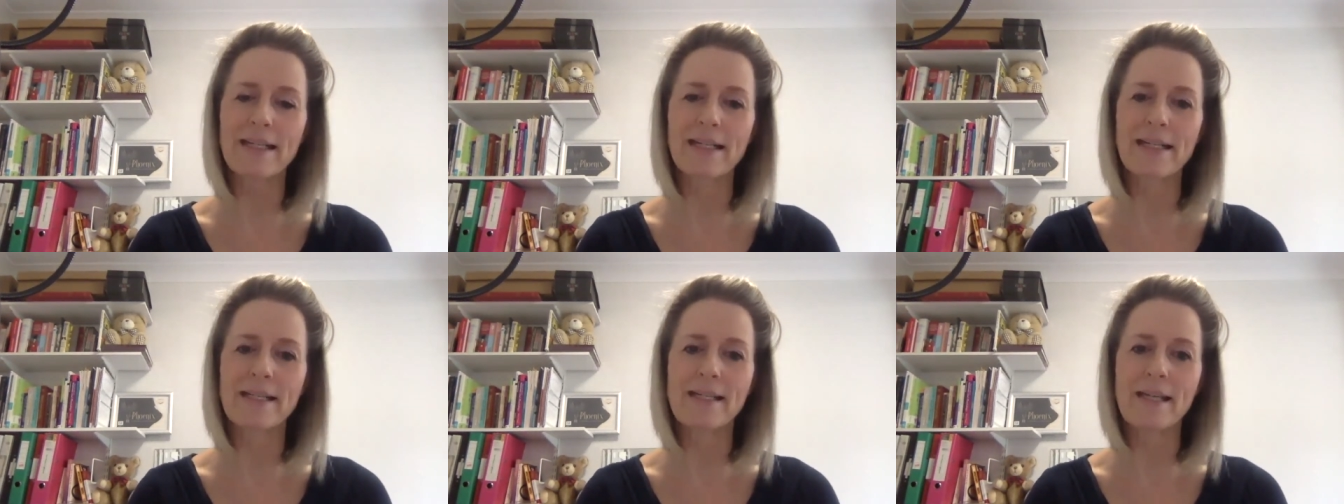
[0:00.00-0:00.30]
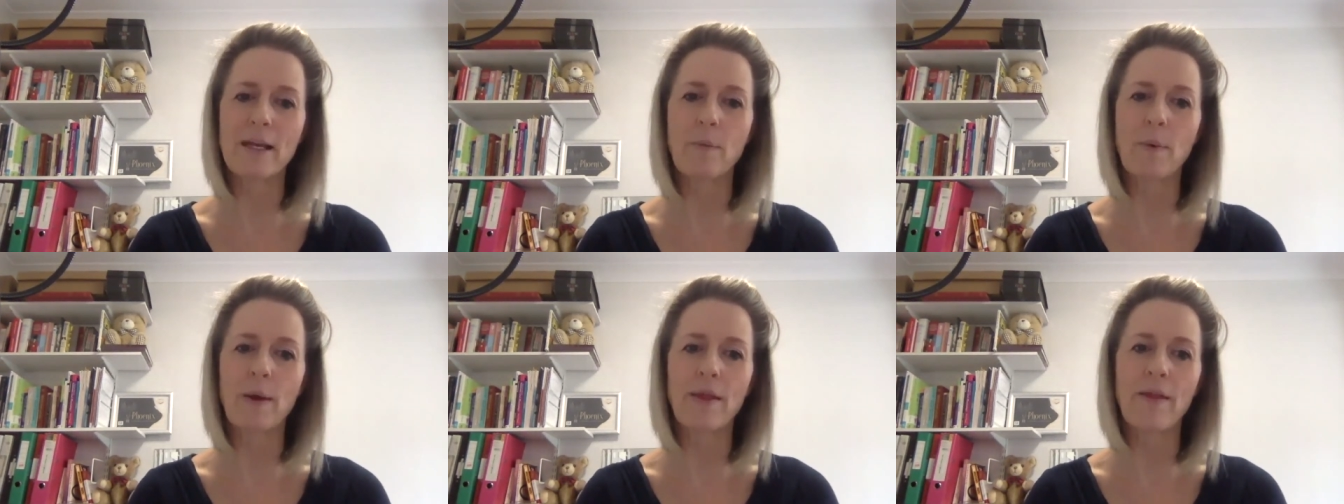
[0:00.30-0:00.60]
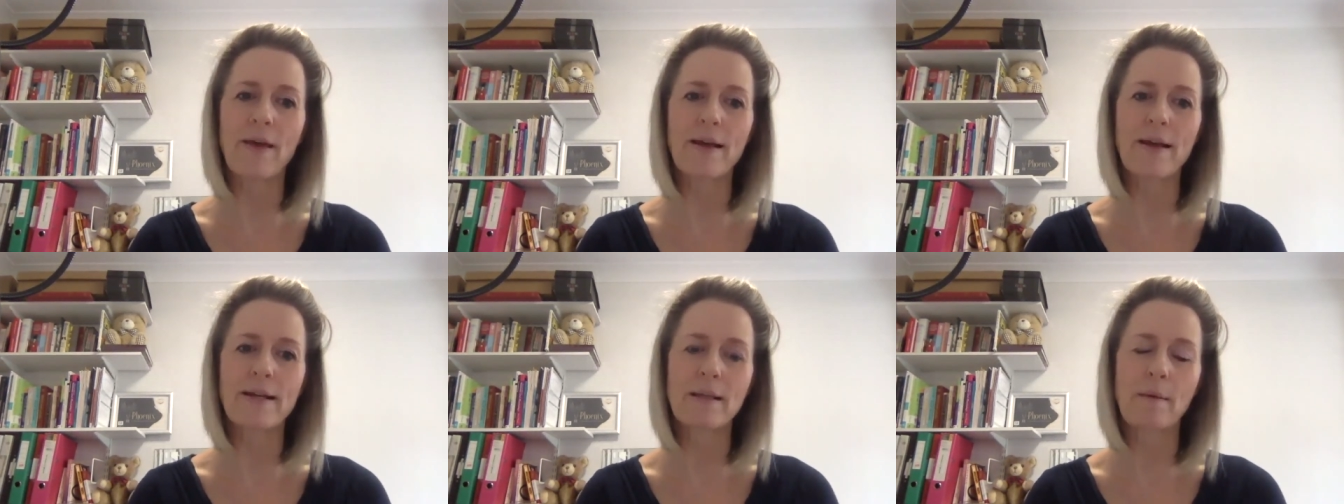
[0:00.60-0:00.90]
and see whether
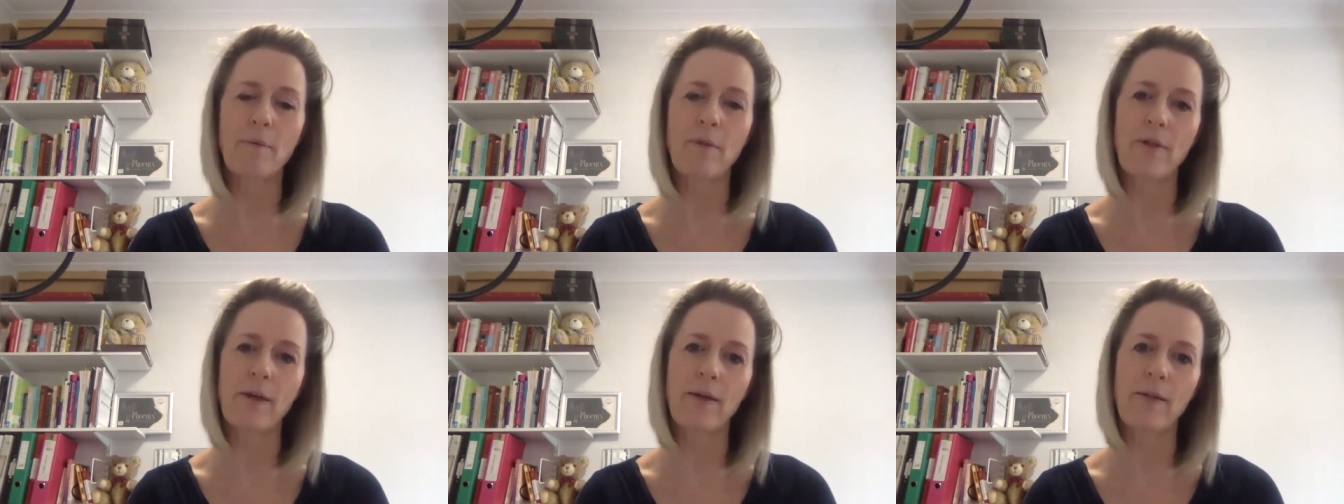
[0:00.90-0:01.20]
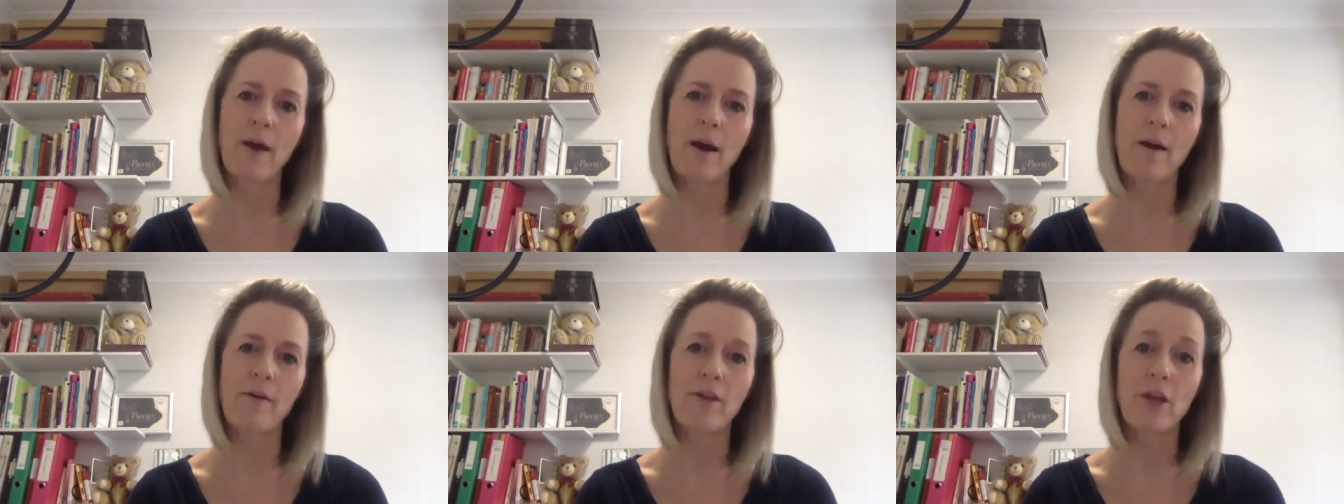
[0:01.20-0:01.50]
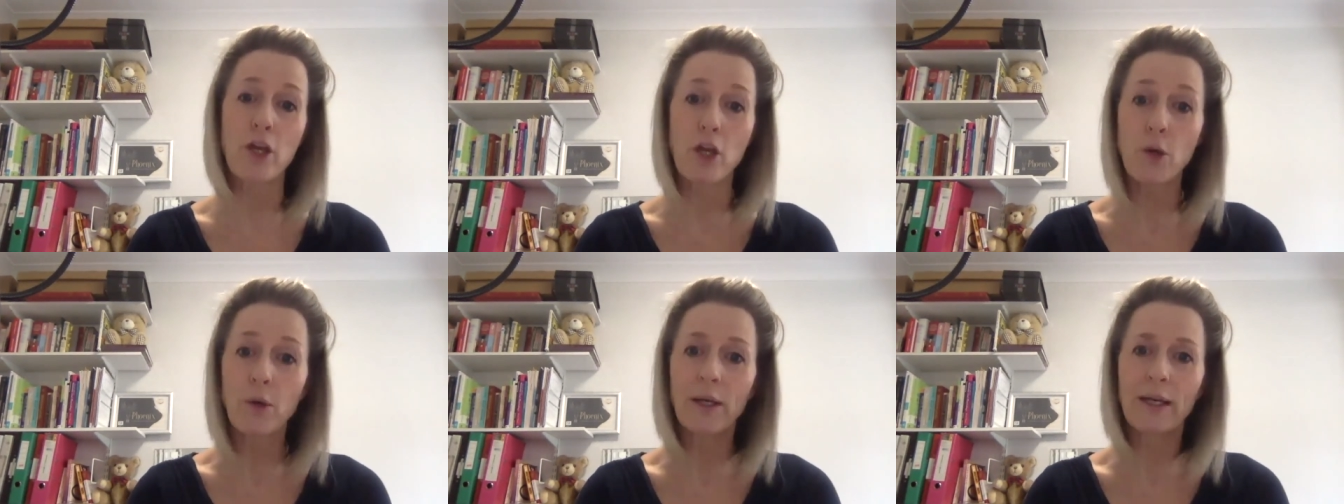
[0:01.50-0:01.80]
that's something that either
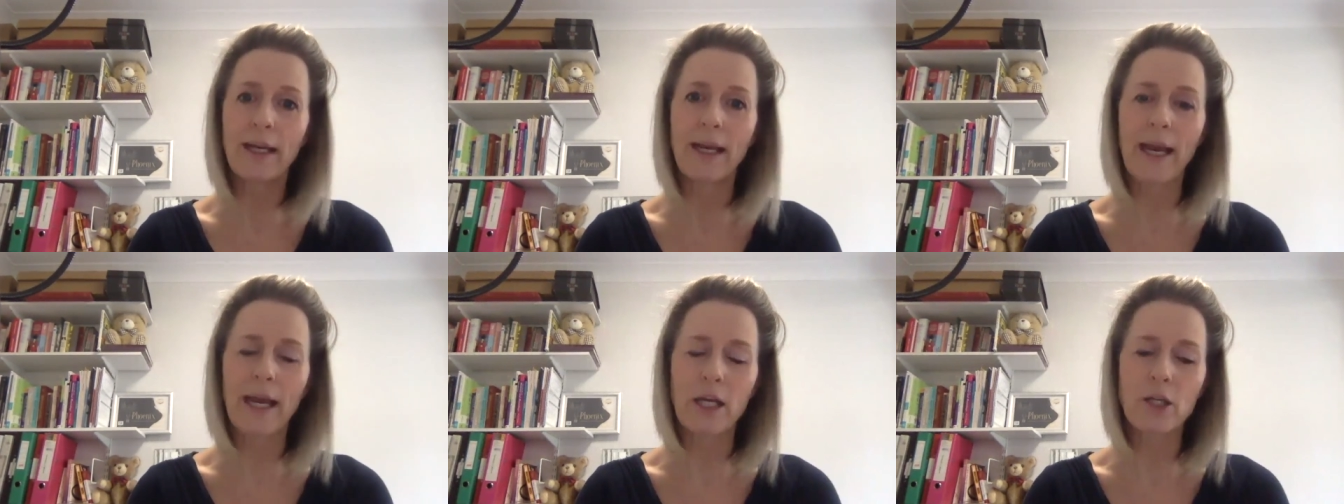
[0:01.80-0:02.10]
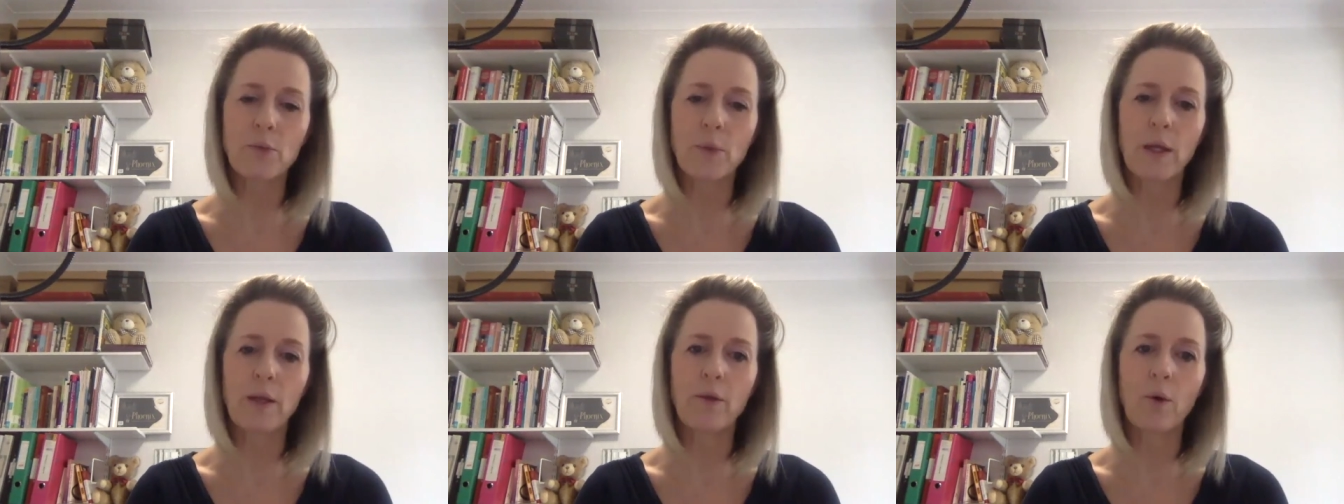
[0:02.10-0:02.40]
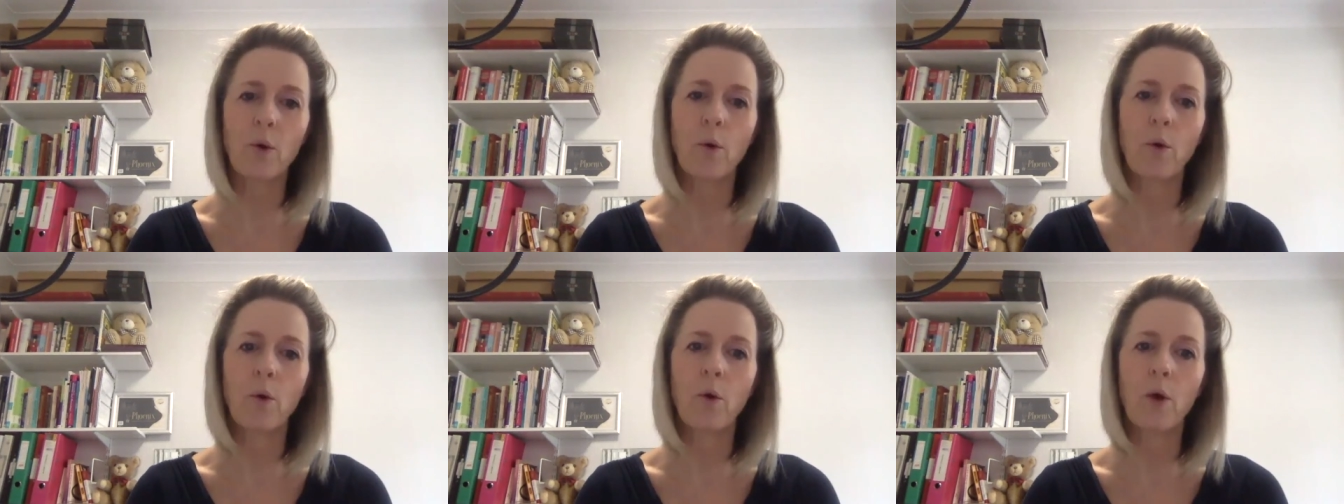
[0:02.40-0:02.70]
you can engage with
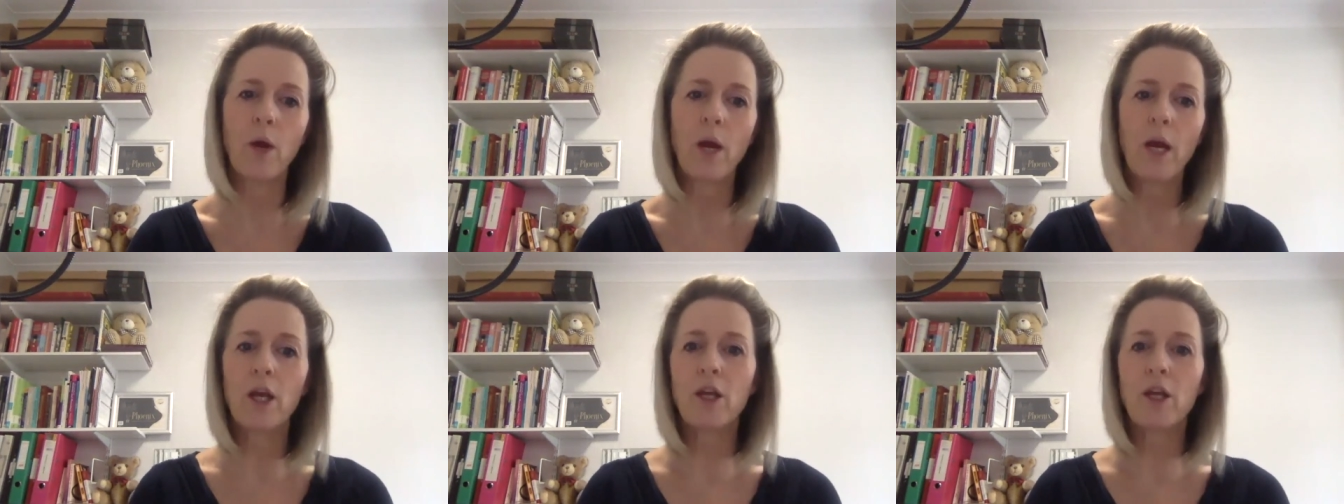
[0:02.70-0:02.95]
or